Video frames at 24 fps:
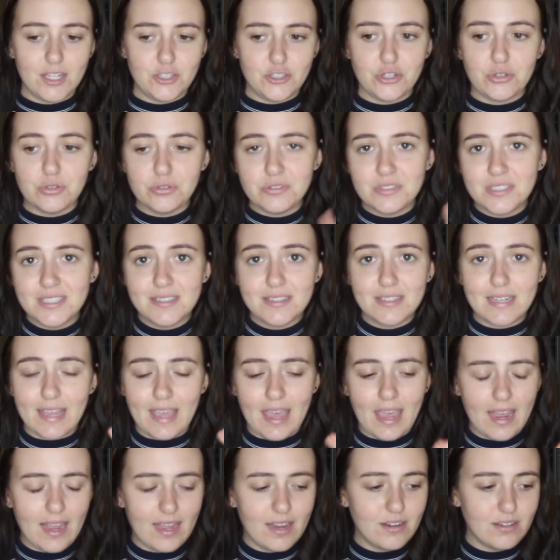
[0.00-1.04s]
Children
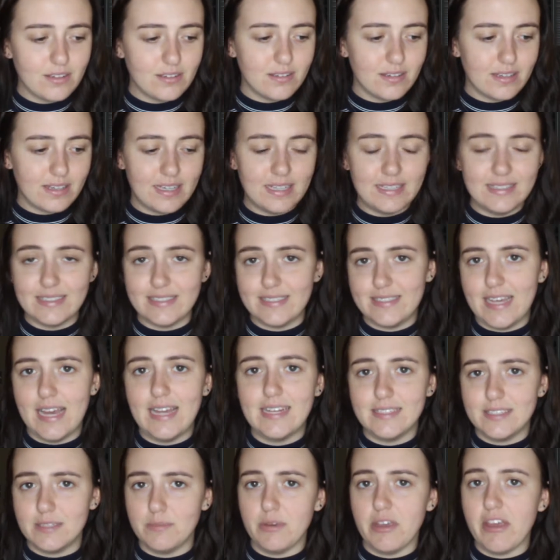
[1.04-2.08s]
can't
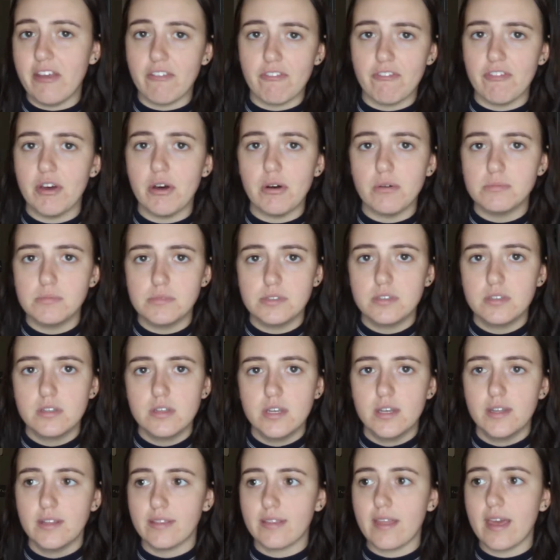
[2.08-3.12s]
consent to being filmed.
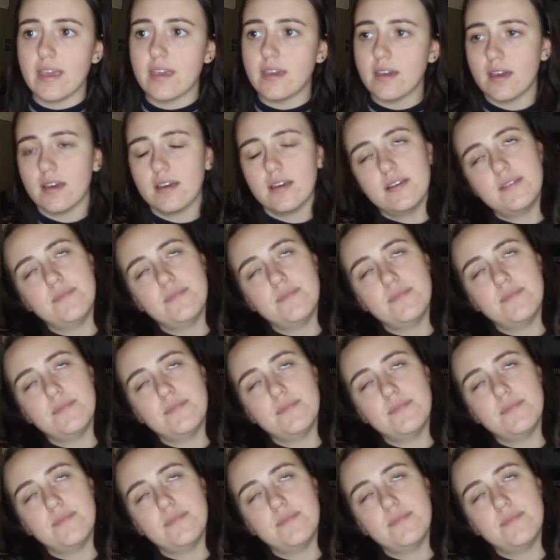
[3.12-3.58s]
Like,